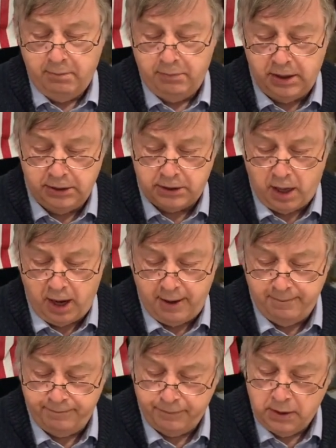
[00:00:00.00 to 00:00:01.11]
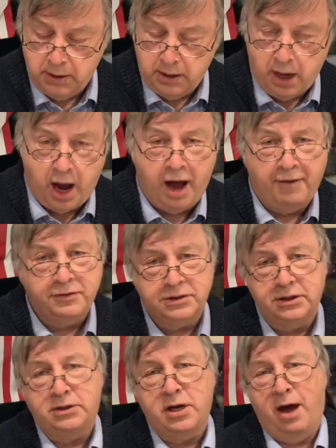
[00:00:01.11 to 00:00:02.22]
Meantime,
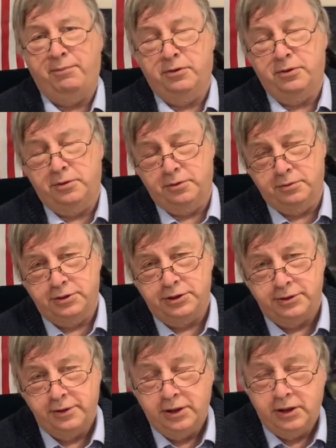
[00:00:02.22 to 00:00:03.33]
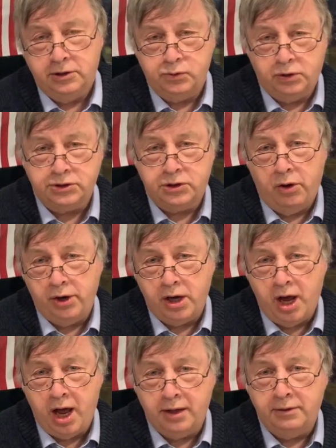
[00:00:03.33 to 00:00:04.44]
obviously top of the news is what's going
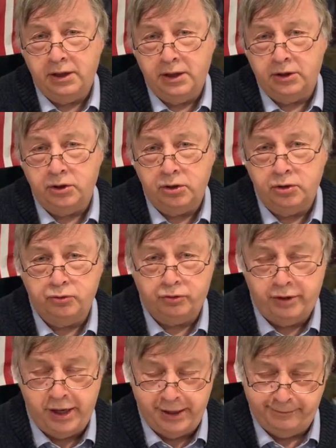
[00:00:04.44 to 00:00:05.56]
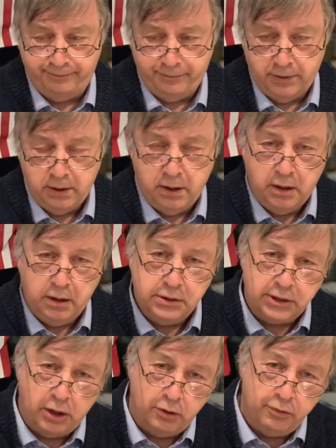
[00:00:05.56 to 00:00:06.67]
on in Ukraine.
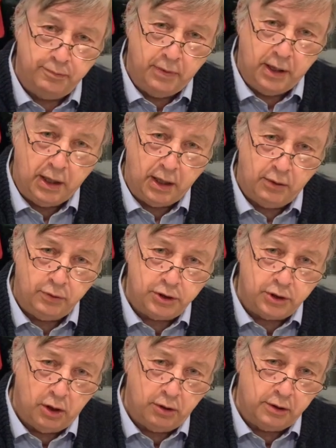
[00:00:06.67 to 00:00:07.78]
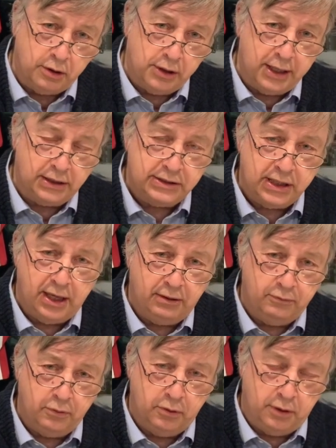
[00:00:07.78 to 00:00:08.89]
So when you go to the
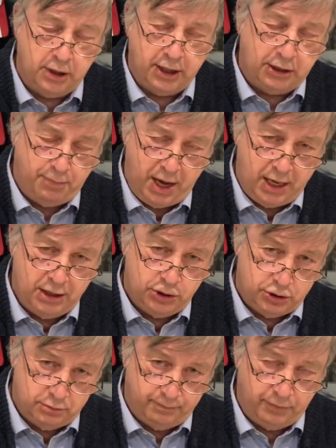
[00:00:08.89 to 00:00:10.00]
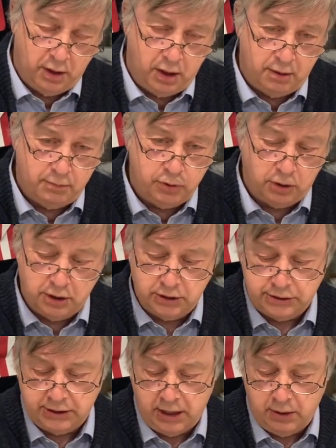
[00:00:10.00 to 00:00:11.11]
link page, you're going to
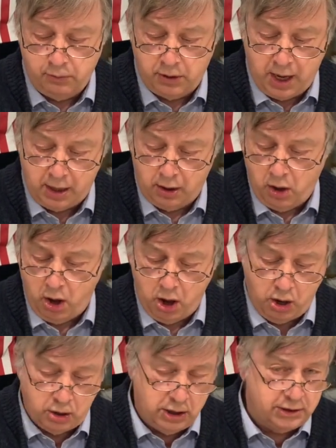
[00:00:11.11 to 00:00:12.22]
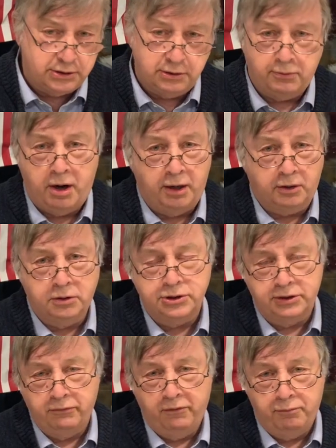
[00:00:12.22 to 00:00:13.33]
see we got a long list of articles
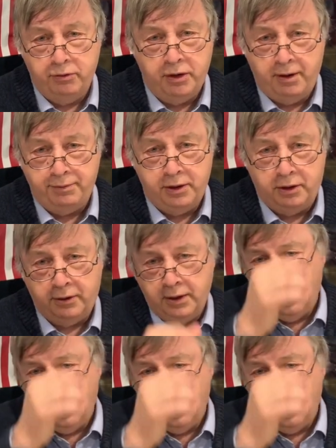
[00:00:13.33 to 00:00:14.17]
that we've put up here.